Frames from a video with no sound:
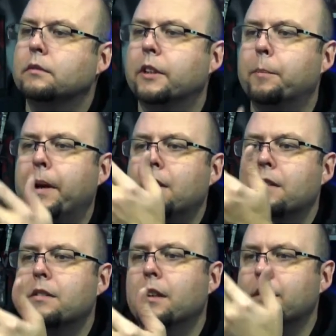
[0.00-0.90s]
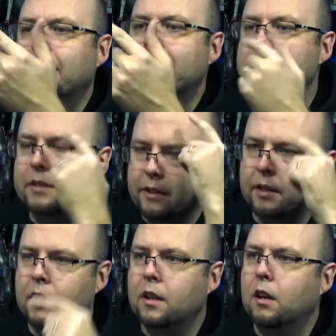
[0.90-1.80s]
The paint is done nicely
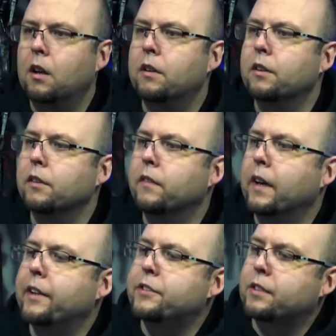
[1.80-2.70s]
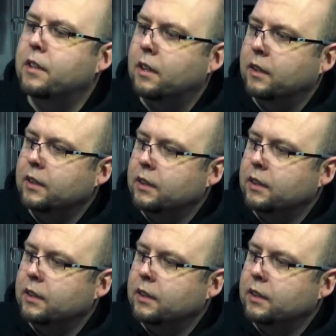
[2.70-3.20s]
on her visor.